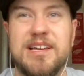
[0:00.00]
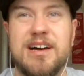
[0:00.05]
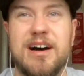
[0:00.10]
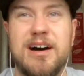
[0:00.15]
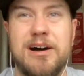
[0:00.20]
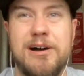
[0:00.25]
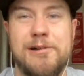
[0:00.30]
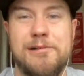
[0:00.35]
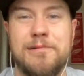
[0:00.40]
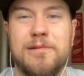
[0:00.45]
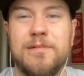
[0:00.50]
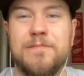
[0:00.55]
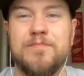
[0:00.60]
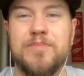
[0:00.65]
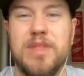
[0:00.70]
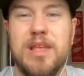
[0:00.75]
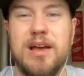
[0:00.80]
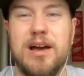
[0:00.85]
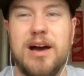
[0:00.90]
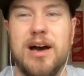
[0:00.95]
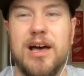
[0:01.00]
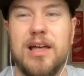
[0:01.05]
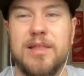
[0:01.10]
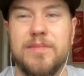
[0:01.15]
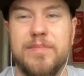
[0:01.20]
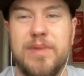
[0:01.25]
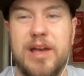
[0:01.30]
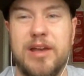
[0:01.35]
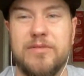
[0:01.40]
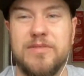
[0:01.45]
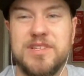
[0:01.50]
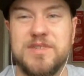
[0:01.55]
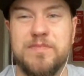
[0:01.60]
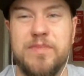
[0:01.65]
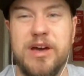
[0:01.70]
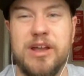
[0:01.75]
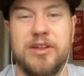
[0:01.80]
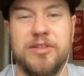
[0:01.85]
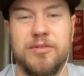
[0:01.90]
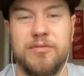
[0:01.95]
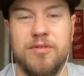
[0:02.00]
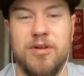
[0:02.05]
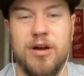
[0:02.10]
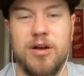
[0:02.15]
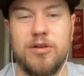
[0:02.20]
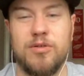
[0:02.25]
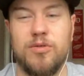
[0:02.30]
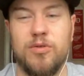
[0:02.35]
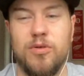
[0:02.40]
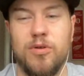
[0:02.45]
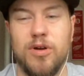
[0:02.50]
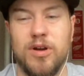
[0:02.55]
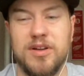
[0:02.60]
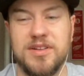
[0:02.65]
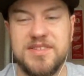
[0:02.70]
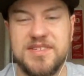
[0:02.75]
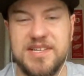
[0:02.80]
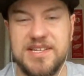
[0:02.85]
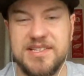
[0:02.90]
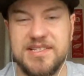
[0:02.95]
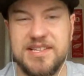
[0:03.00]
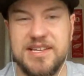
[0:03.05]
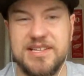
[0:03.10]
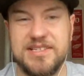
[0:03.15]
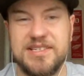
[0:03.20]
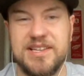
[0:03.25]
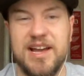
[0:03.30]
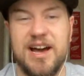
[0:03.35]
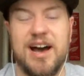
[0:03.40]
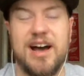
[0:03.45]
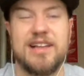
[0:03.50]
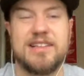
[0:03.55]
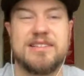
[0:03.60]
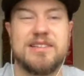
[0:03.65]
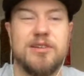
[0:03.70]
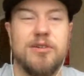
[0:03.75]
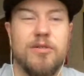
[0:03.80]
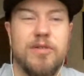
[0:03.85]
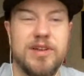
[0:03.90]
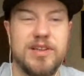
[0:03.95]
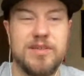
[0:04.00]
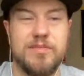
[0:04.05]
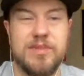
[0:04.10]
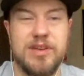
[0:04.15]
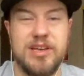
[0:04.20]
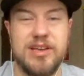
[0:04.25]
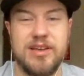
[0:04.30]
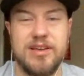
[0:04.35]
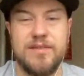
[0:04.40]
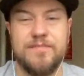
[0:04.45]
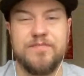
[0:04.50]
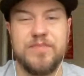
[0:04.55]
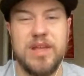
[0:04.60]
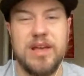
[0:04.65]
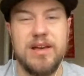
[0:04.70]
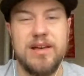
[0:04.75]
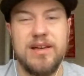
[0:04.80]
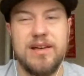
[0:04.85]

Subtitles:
done. The Penguins bet on the wrong horse. He's not going to be,